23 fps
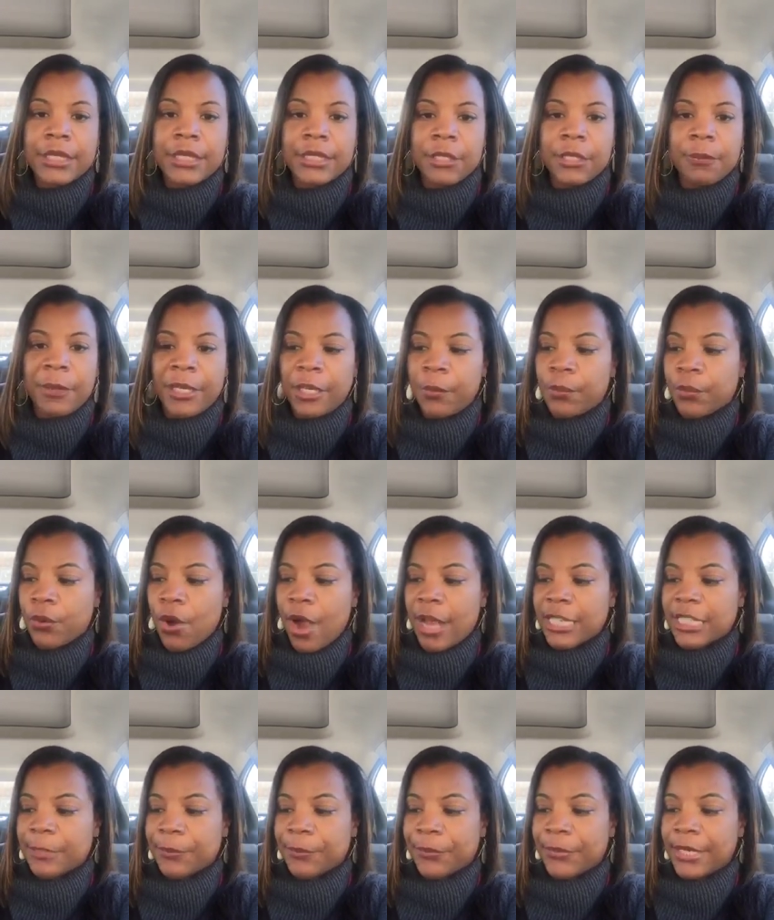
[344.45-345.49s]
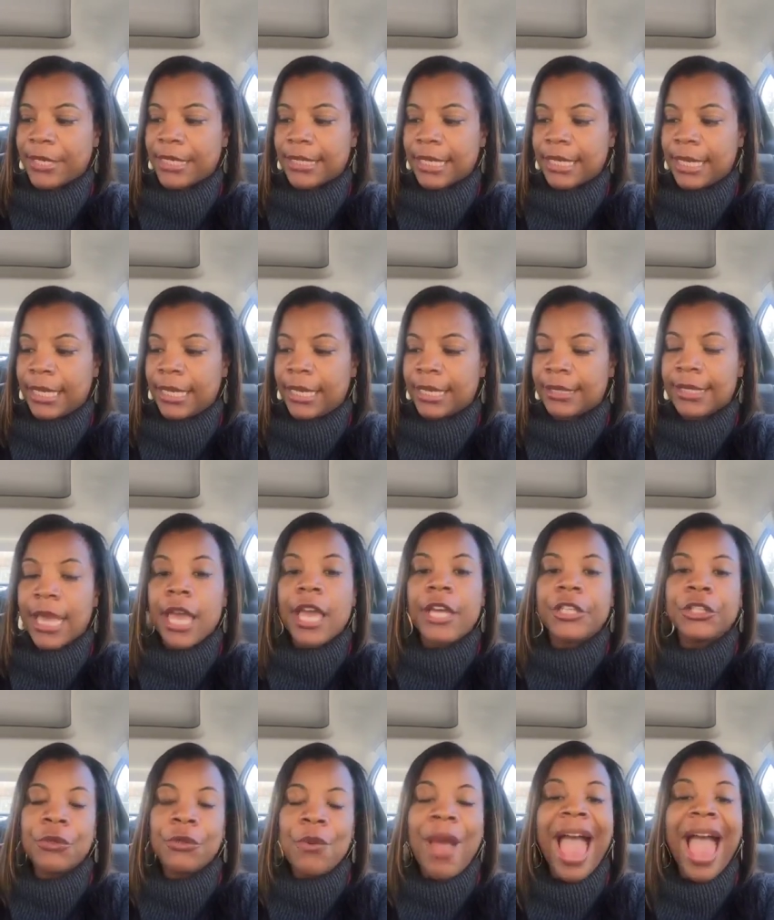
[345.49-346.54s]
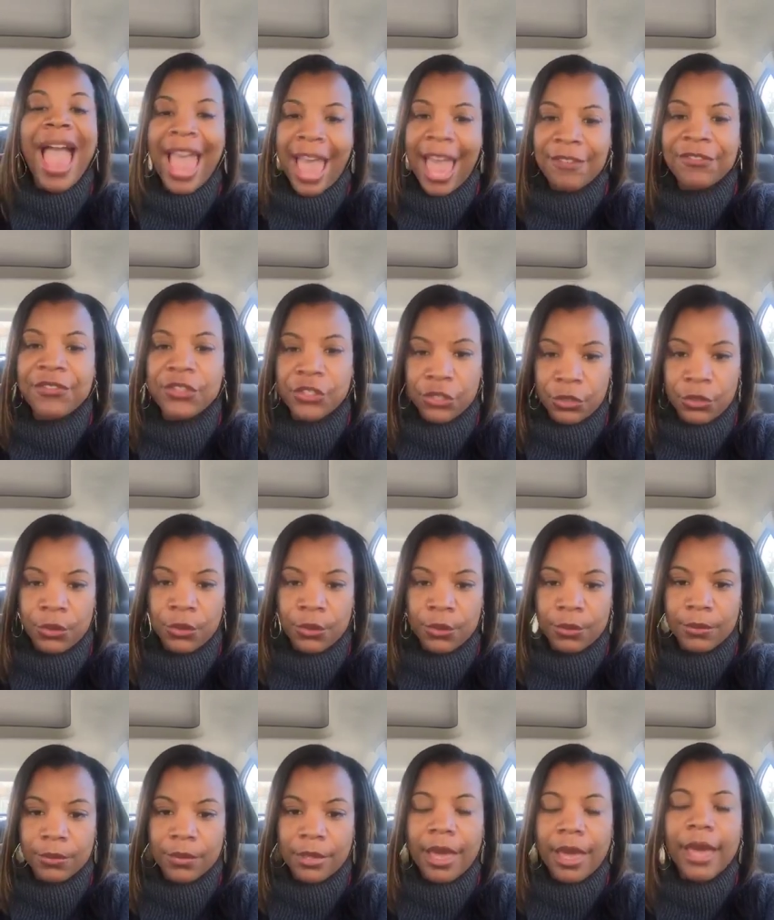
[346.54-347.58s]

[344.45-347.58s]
to be prosperous is you have to